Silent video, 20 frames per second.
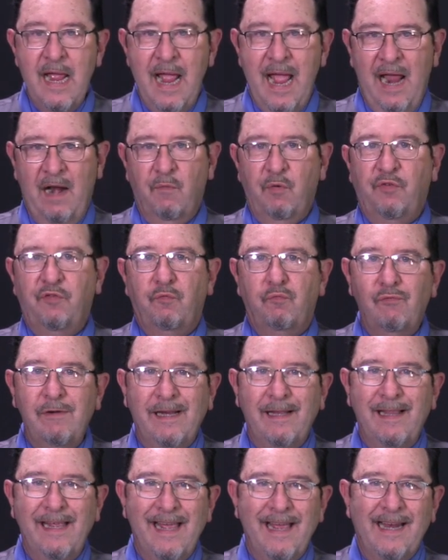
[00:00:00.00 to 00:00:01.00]
And it was
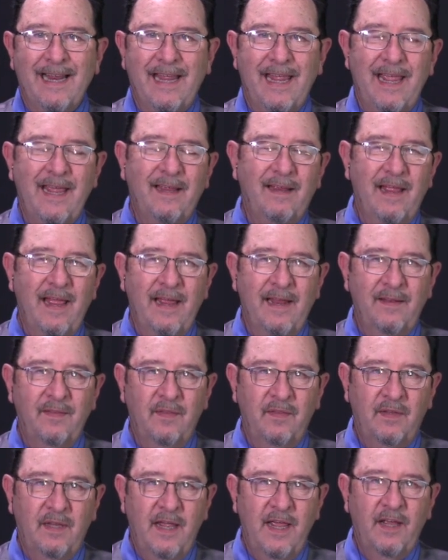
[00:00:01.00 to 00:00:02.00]
really in, a,
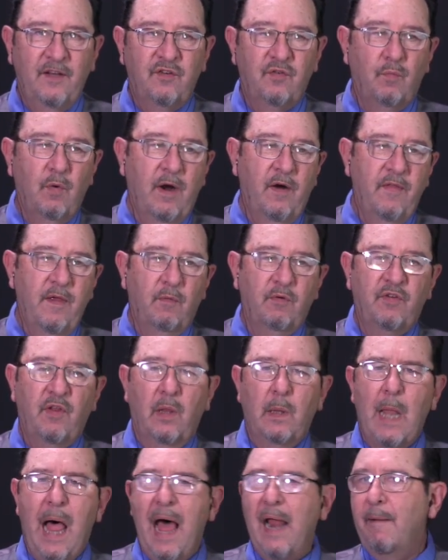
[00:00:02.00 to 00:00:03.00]
in kids where there was a
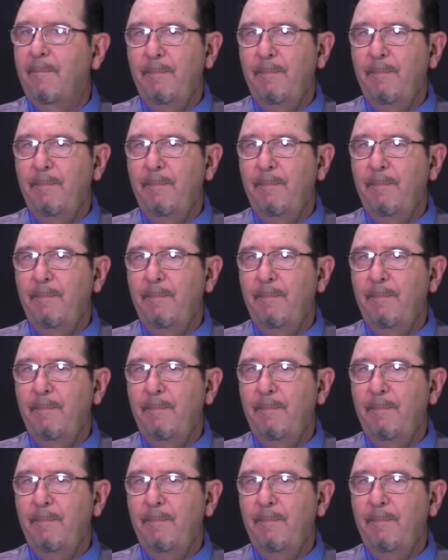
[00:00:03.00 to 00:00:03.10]
lot